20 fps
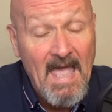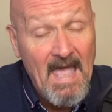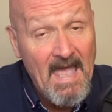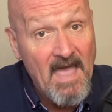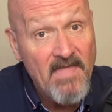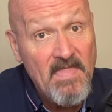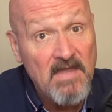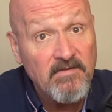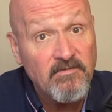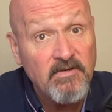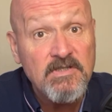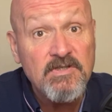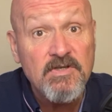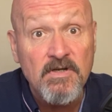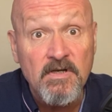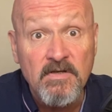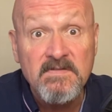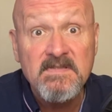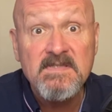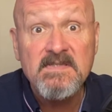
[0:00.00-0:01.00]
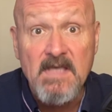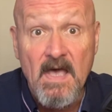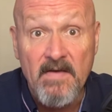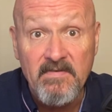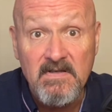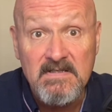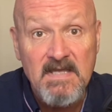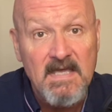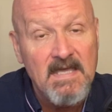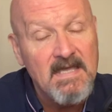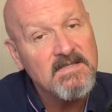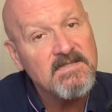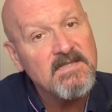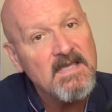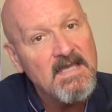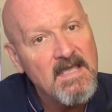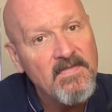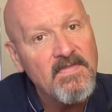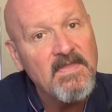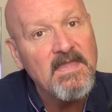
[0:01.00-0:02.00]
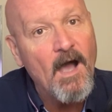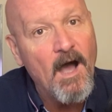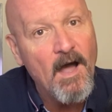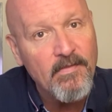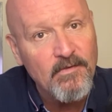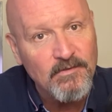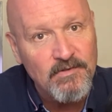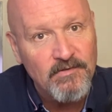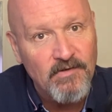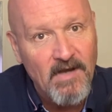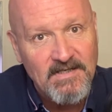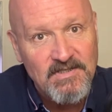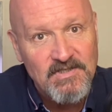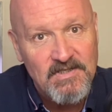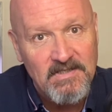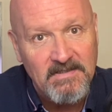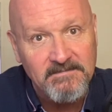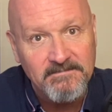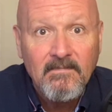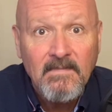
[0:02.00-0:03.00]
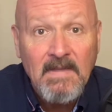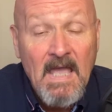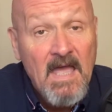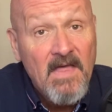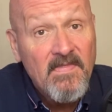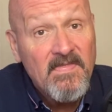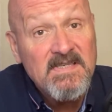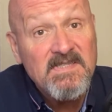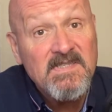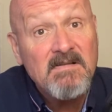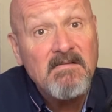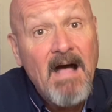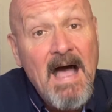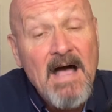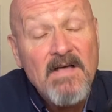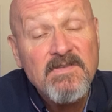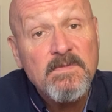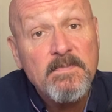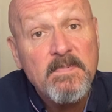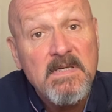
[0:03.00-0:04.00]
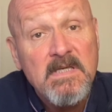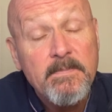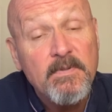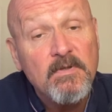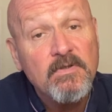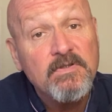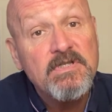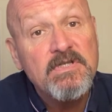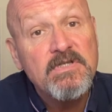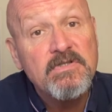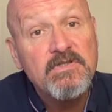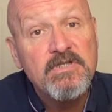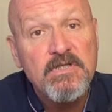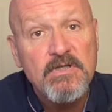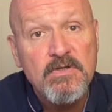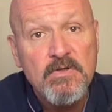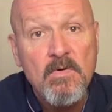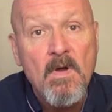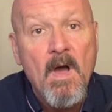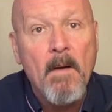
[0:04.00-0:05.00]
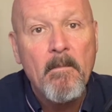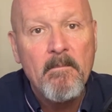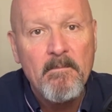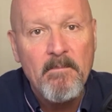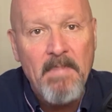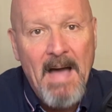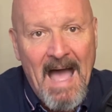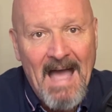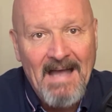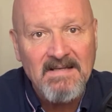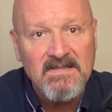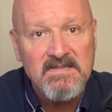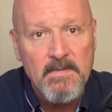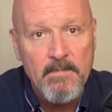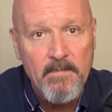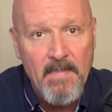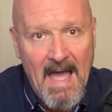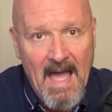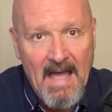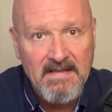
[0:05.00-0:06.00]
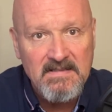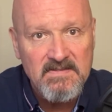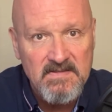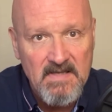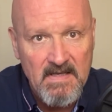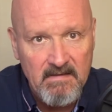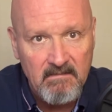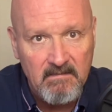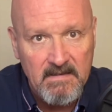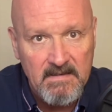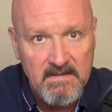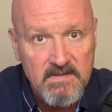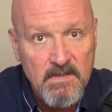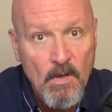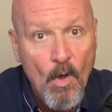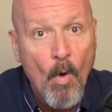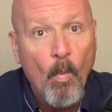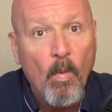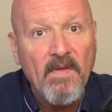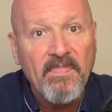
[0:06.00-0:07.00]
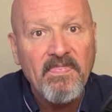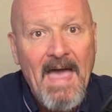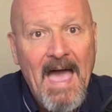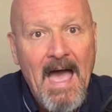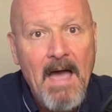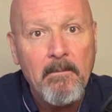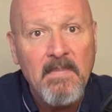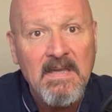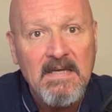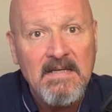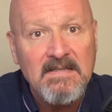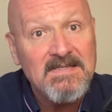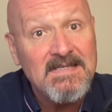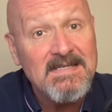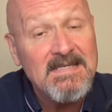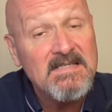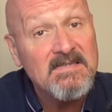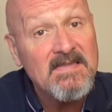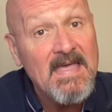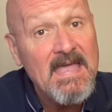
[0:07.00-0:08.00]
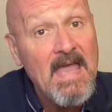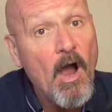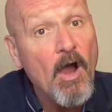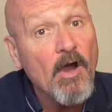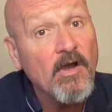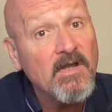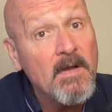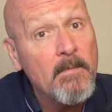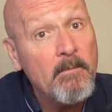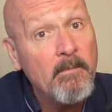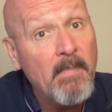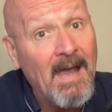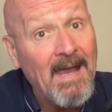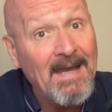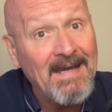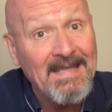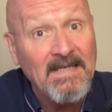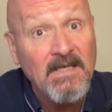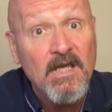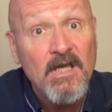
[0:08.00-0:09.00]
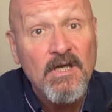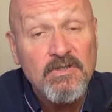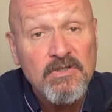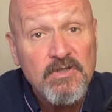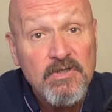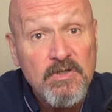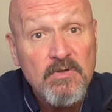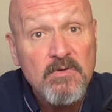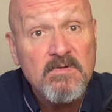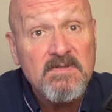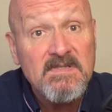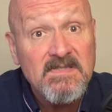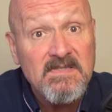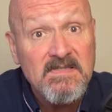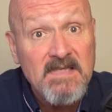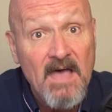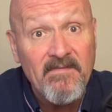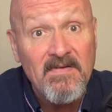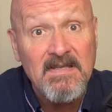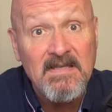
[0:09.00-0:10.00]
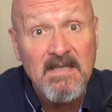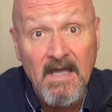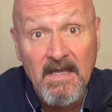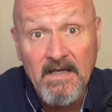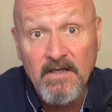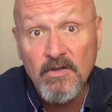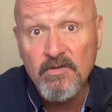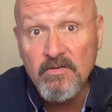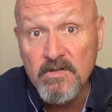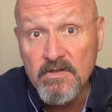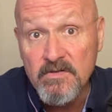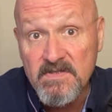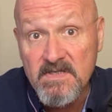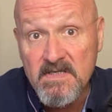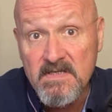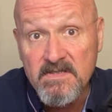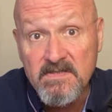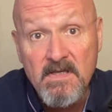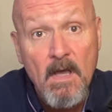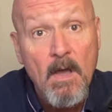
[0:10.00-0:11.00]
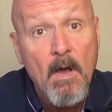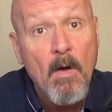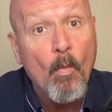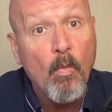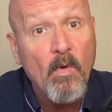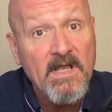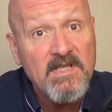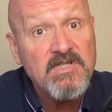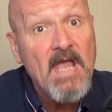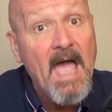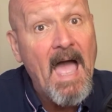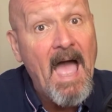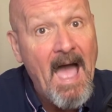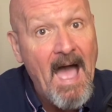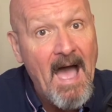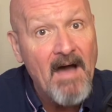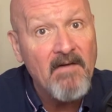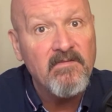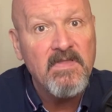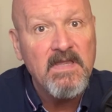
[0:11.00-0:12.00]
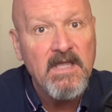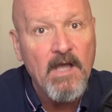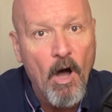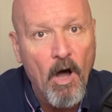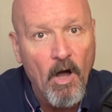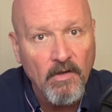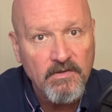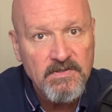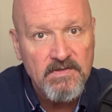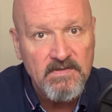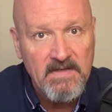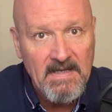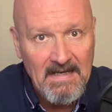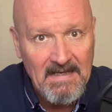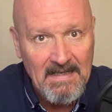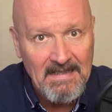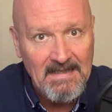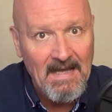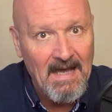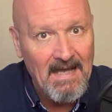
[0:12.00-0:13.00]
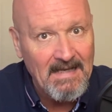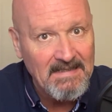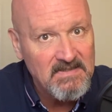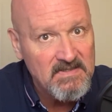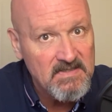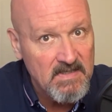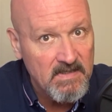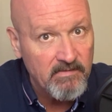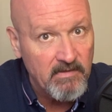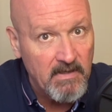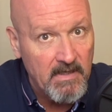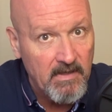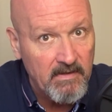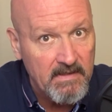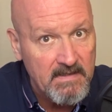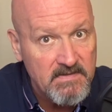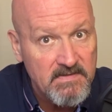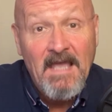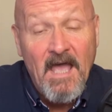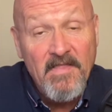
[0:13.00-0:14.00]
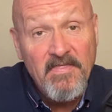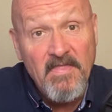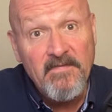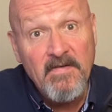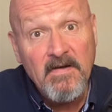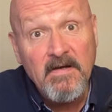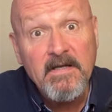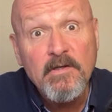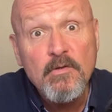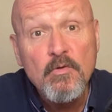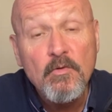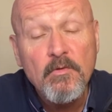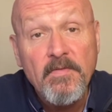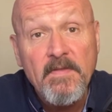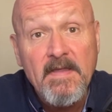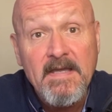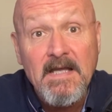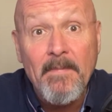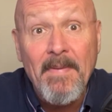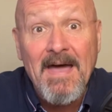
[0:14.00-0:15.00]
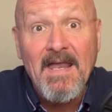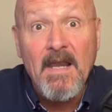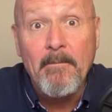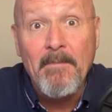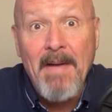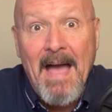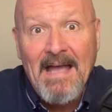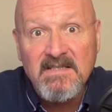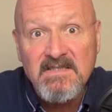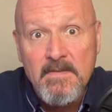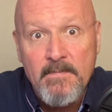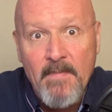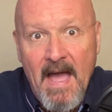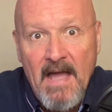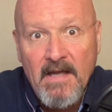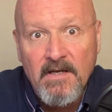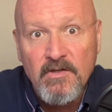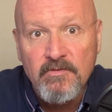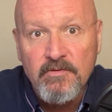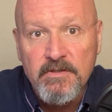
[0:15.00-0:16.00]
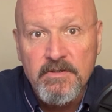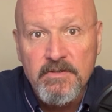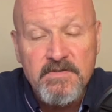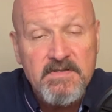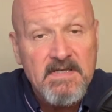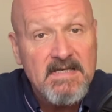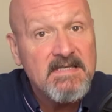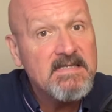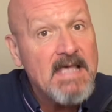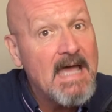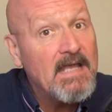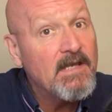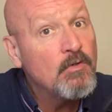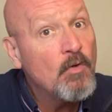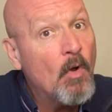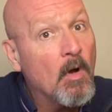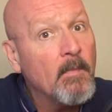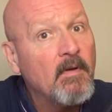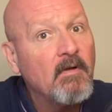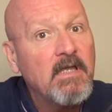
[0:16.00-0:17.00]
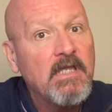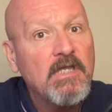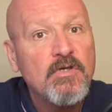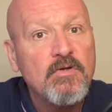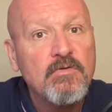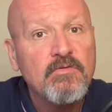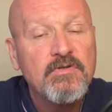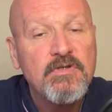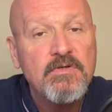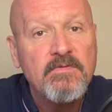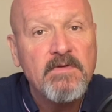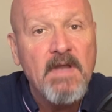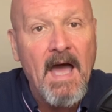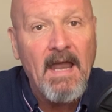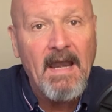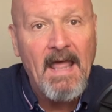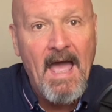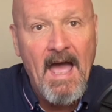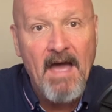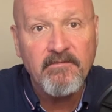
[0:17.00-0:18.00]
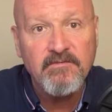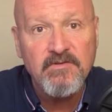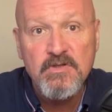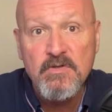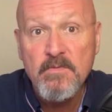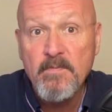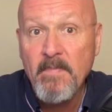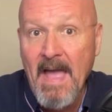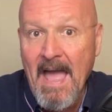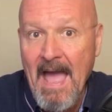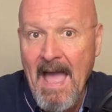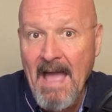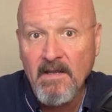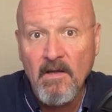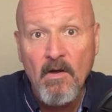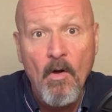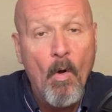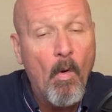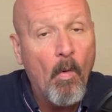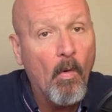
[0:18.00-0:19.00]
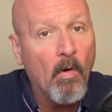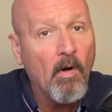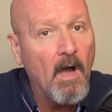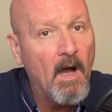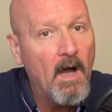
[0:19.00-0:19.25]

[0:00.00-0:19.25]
and then return 7 days in the other direction. This allows people to do back-to-back sailings. What that means is they are combining 2 7-night cruises which have the alternating itineraries. The very cool thing about a back-to-back cruise is that normally you do not have to pack or